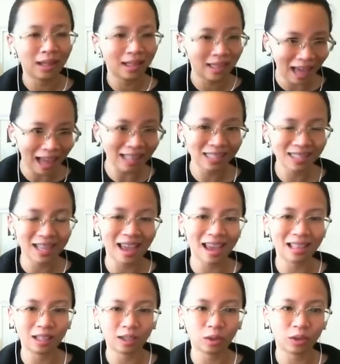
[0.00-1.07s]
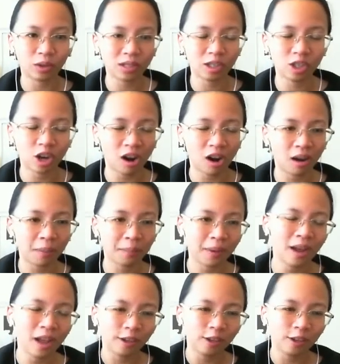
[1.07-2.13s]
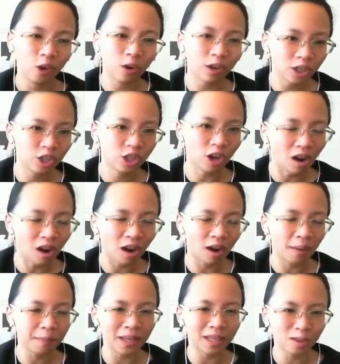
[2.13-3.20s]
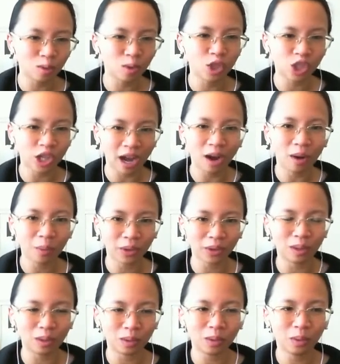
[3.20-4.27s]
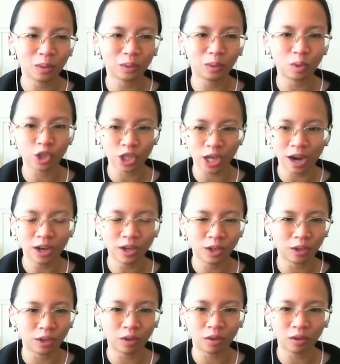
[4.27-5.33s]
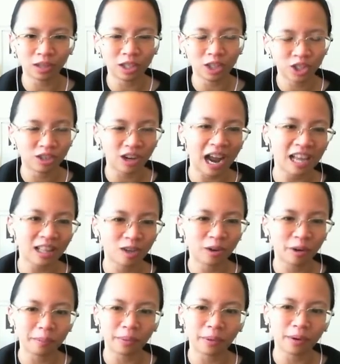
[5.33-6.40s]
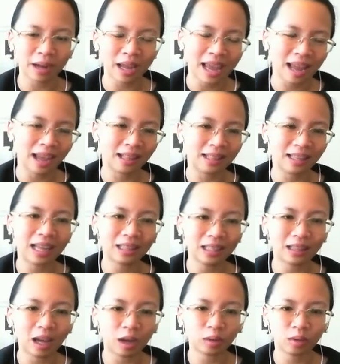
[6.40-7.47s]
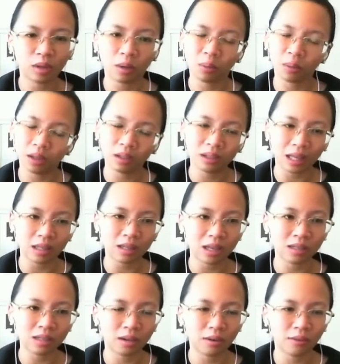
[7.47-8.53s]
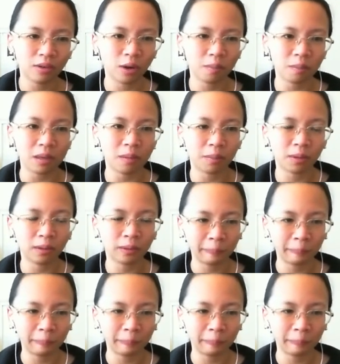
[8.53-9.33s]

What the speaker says: That's the editor's job. Your job is to share what you know, to share your knowledge, write your book, and get it out to the world, and serve your people.